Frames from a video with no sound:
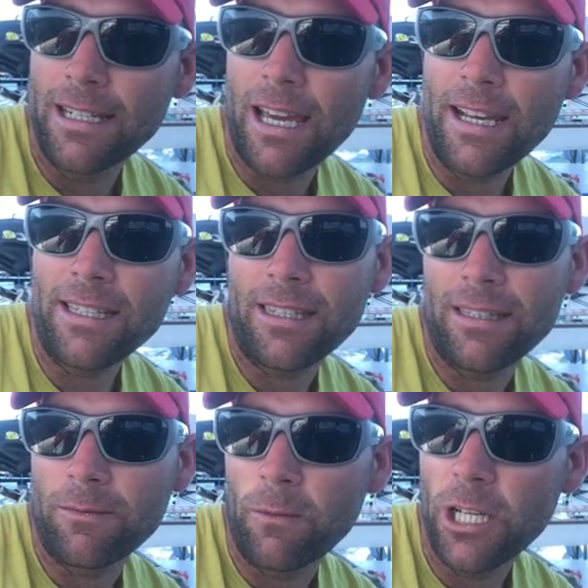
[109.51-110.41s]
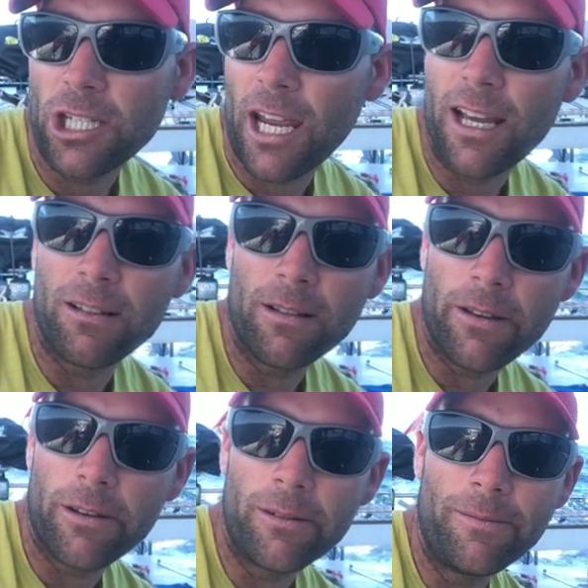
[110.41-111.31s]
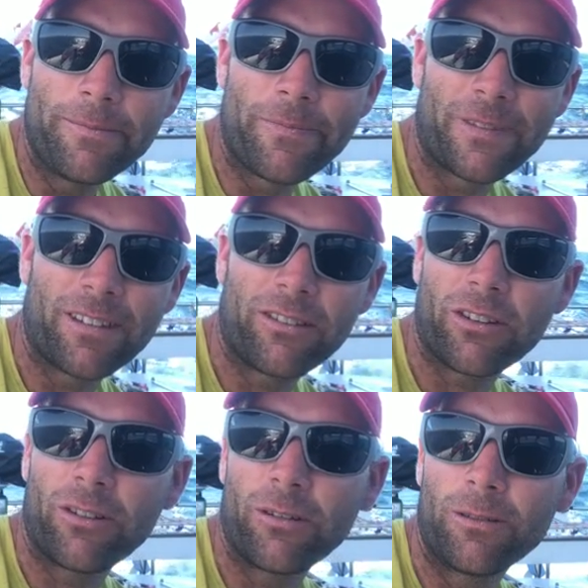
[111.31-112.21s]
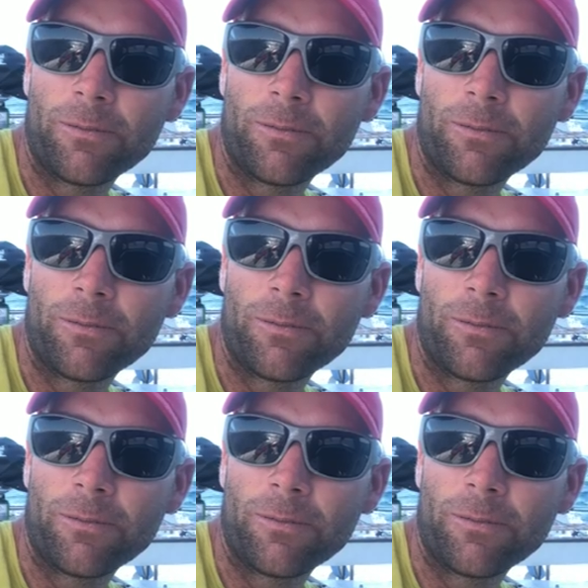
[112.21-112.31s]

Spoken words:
Nice reach angle though, so